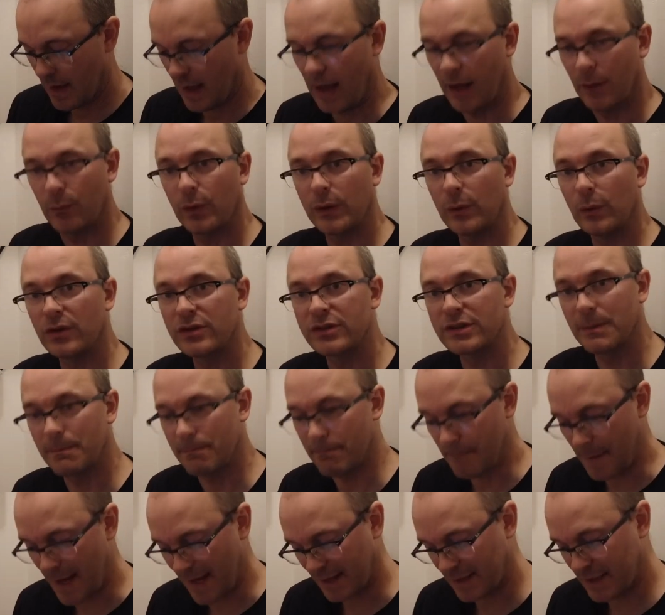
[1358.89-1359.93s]
And we want to
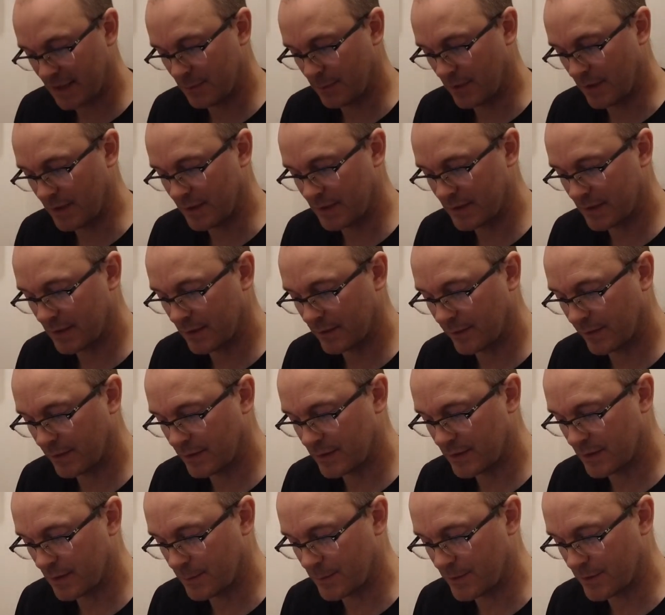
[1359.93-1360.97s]
maximize
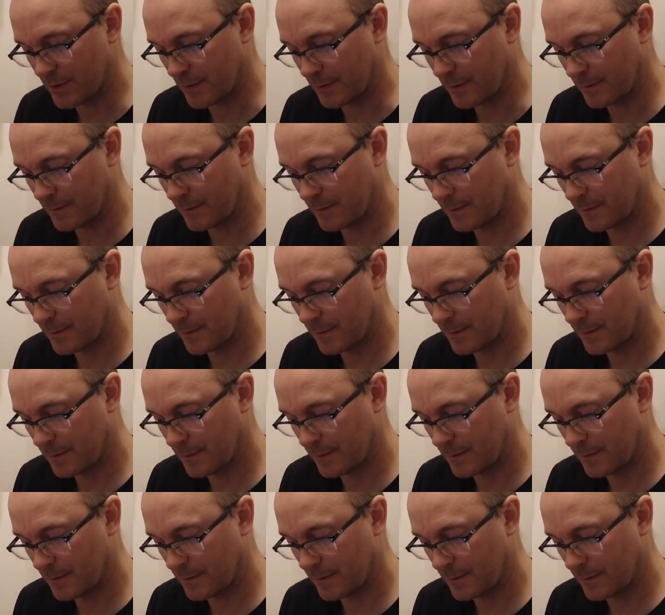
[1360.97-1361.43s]
self-consumption.